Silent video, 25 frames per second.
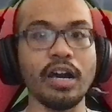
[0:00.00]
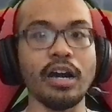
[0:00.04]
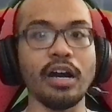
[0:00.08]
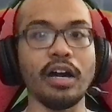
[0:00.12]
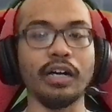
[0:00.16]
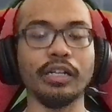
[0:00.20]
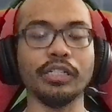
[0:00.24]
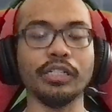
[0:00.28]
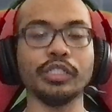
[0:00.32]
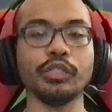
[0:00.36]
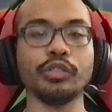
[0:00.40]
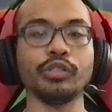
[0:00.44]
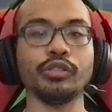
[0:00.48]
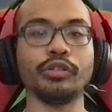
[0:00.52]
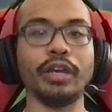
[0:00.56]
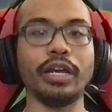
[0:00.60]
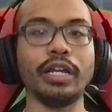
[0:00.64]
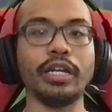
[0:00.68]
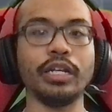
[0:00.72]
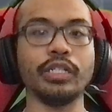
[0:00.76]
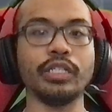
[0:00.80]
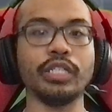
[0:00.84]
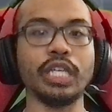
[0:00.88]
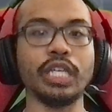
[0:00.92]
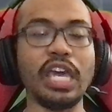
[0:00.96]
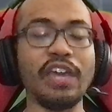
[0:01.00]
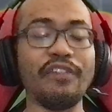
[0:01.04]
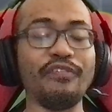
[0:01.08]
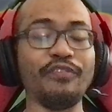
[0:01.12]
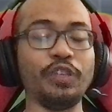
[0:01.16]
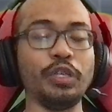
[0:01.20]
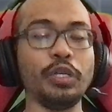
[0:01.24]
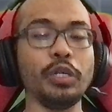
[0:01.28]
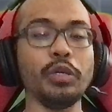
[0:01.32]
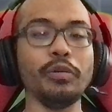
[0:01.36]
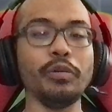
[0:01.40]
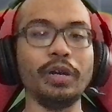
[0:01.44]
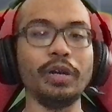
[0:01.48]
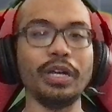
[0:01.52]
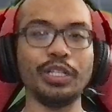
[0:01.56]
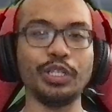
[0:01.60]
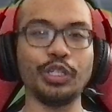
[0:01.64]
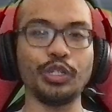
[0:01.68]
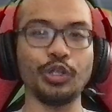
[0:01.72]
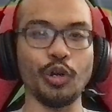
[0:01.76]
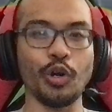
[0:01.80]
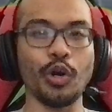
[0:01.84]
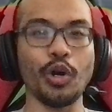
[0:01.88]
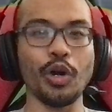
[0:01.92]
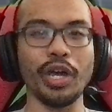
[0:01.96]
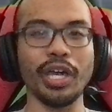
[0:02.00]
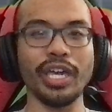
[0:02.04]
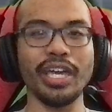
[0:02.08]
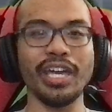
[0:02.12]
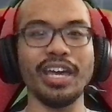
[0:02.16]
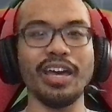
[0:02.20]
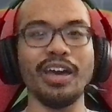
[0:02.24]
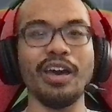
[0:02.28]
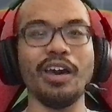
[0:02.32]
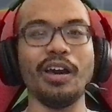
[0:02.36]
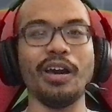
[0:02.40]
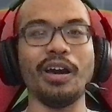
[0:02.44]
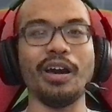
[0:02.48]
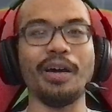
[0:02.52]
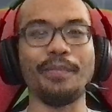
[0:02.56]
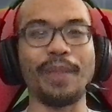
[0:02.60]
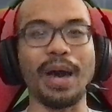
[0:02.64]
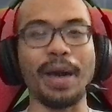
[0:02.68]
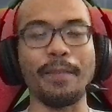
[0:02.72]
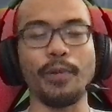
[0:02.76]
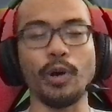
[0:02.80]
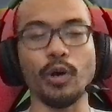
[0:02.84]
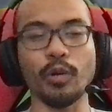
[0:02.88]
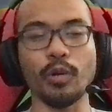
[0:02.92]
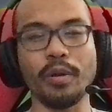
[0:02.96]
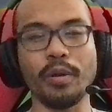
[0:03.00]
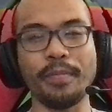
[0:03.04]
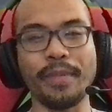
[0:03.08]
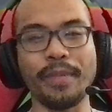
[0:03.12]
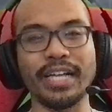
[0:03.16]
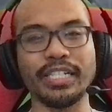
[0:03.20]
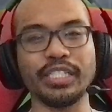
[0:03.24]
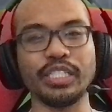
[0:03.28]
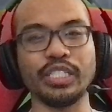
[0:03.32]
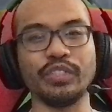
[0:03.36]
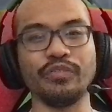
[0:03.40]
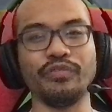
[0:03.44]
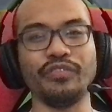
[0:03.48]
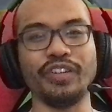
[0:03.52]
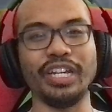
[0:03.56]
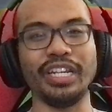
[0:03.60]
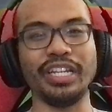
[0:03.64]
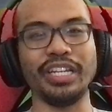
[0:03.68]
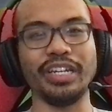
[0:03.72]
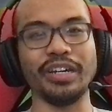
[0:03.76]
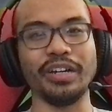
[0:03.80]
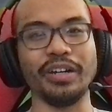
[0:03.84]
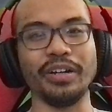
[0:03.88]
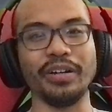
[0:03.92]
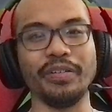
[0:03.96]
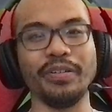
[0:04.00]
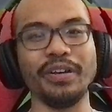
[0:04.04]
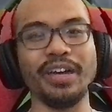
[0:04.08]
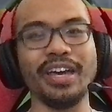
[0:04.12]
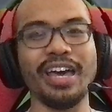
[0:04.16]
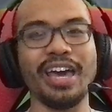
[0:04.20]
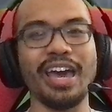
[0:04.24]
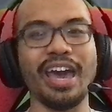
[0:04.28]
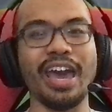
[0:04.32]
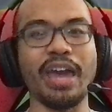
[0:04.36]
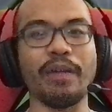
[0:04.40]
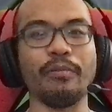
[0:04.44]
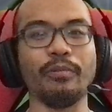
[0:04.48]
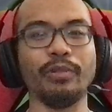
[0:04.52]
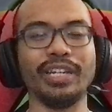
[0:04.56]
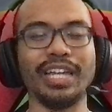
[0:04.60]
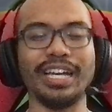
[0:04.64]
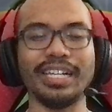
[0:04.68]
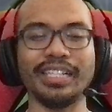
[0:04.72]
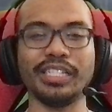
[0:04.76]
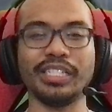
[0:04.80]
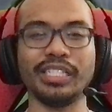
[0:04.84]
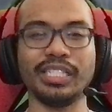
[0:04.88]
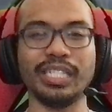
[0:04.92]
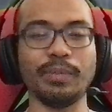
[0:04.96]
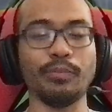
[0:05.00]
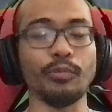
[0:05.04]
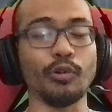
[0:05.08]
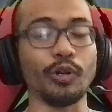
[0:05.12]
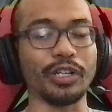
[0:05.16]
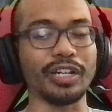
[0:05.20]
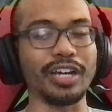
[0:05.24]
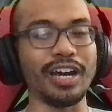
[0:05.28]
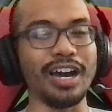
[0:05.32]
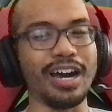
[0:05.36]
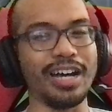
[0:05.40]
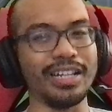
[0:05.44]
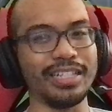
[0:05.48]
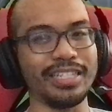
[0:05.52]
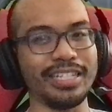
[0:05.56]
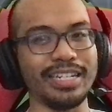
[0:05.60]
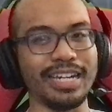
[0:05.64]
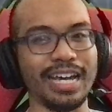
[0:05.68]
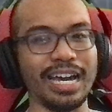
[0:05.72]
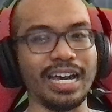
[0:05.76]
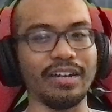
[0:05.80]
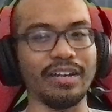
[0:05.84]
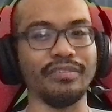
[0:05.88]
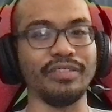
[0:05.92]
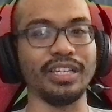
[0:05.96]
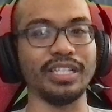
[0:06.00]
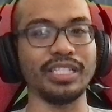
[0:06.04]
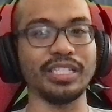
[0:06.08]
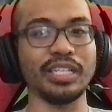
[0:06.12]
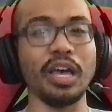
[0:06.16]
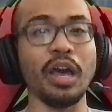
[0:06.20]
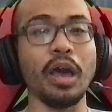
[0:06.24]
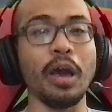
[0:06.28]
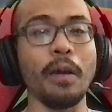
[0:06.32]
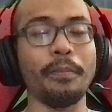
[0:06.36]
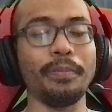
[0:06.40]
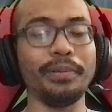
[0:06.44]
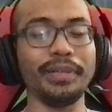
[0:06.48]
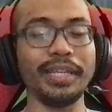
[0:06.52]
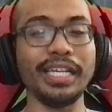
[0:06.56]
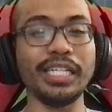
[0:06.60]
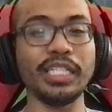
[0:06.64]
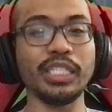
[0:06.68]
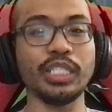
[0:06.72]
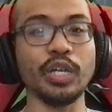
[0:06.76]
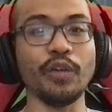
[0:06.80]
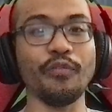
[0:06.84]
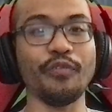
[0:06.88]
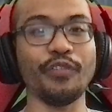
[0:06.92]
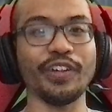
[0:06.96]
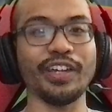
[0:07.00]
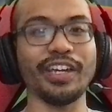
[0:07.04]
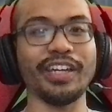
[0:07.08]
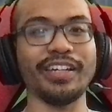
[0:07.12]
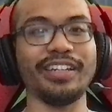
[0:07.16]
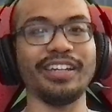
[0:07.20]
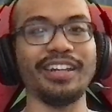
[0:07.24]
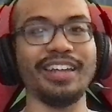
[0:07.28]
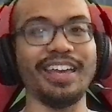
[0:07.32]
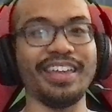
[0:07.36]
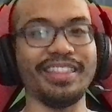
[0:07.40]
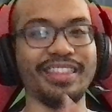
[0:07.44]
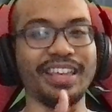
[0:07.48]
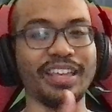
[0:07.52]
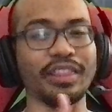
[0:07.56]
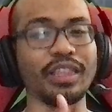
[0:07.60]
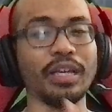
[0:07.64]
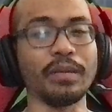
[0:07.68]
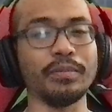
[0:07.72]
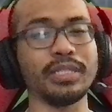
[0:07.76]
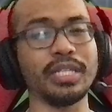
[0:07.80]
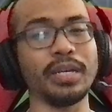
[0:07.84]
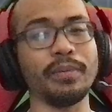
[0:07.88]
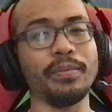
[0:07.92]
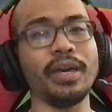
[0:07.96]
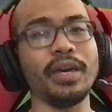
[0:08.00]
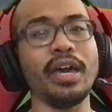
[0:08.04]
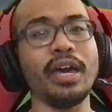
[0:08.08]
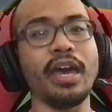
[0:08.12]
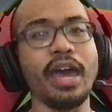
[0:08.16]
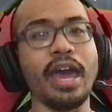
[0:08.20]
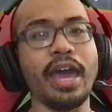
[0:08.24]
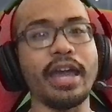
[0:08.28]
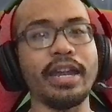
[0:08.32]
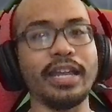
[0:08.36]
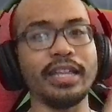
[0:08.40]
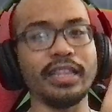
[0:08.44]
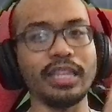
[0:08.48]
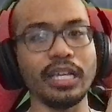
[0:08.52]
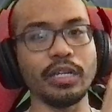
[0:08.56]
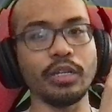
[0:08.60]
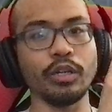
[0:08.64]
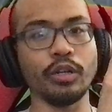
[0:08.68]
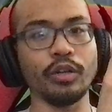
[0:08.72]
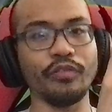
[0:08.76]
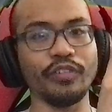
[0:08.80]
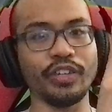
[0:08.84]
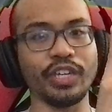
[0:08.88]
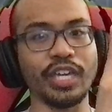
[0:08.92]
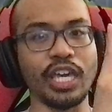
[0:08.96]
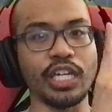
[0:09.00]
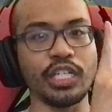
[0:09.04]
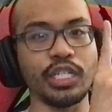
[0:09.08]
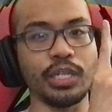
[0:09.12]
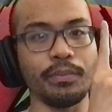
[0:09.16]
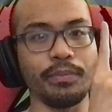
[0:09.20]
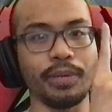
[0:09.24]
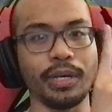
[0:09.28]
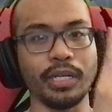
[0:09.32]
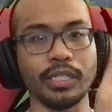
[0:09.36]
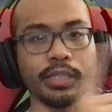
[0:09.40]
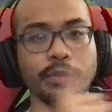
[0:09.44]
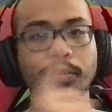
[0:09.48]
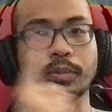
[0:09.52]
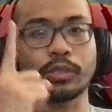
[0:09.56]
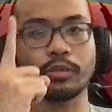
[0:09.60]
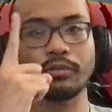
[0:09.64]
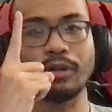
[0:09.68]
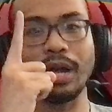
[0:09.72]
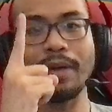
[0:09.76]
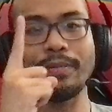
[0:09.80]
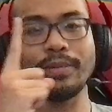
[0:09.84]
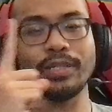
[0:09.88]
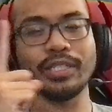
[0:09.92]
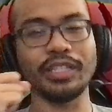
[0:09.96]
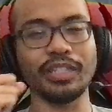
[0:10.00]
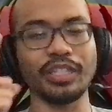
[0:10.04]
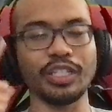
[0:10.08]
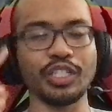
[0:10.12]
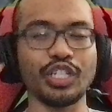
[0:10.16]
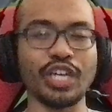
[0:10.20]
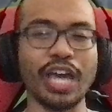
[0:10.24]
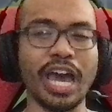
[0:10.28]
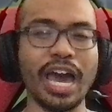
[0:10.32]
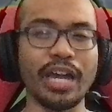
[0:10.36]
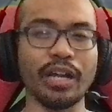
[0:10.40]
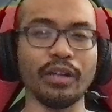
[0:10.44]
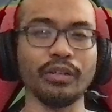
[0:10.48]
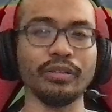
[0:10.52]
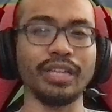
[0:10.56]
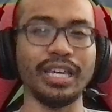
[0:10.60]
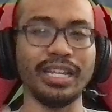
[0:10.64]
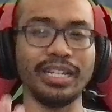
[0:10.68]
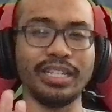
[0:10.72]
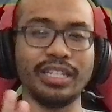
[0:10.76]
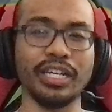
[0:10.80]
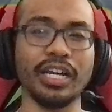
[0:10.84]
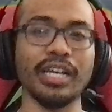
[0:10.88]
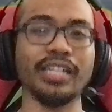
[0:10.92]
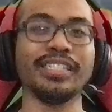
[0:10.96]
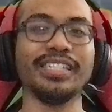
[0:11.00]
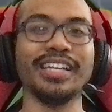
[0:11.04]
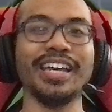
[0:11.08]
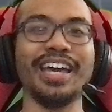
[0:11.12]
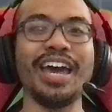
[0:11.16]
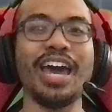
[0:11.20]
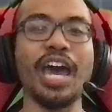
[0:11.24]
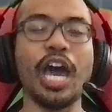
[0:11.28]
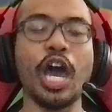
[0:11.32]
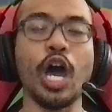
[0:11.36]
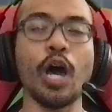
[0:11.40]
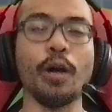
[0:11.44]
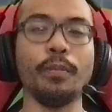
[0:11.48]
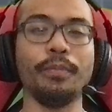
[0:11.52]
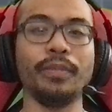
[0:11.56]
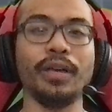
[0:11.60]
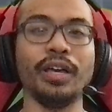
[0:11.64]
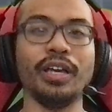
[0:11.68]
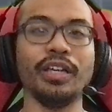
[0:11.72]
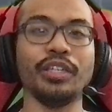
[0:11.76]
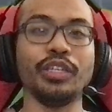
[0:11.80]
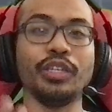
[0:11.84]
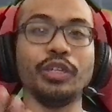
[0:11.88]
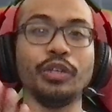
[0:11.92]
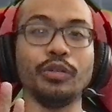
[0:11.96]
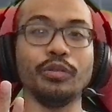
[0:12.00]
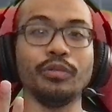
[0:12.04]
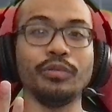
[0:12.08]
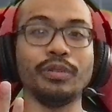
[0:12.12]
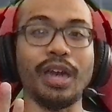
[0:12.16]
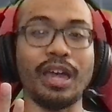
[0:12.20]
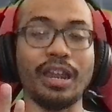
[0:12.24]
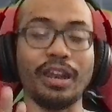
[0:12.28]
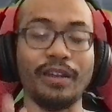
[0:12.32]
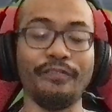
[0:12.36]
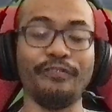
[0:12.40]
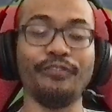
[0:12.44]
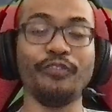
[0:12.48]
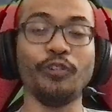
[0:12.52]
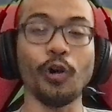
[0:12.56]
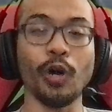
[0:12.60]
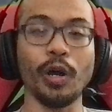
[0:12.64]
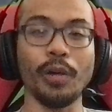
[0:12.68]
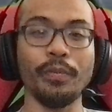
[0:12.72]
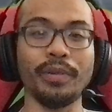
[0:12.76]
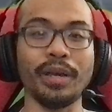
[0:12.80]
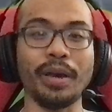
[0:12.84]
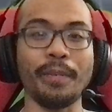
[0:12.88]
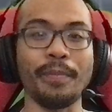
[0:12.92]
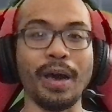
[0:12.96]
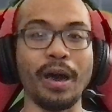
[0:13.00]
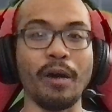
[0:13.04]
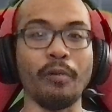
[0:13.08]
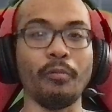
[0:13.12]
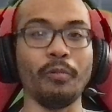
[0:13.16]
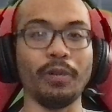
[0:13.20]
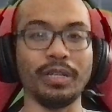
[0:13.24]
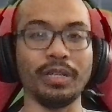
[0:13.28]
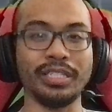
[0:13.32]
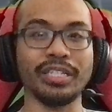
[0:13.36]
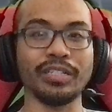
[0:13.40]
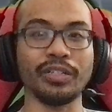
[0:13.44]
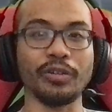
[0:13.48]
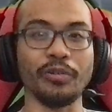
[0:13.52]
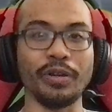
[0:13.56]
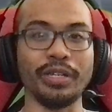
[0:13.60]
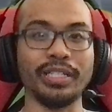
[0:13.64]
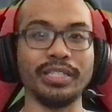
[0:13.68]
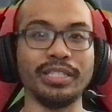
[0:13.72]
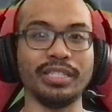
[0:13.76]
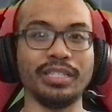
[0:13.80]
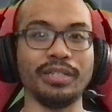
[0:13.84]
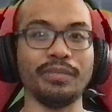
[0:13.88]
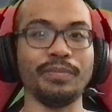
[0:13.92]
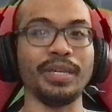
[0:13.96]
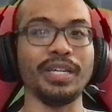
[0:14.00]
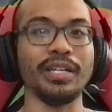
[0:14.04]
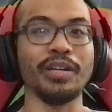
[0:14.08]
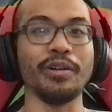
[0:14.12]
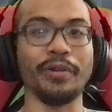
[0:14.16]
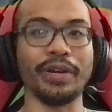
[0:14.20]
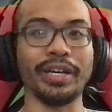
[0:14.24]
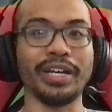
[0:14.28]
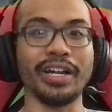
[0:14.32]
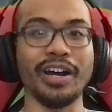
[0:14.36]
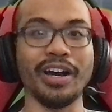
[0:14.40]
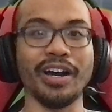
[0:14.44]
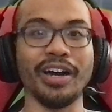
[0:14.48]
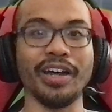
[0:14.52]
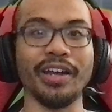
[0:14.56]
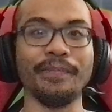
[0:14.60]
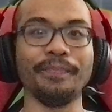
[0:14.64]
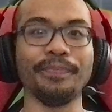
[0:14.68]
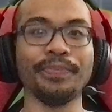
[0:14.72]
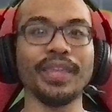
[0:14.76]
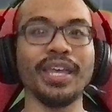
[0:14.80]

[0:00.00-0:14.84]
Also, trainers, if you enjoy my Pokemon Masters video and would like to see more content out of this, please don't forget to hit that thumbs up and hit that notification bell, subscribing to the channel. It does help you get informed about what's going to be going on.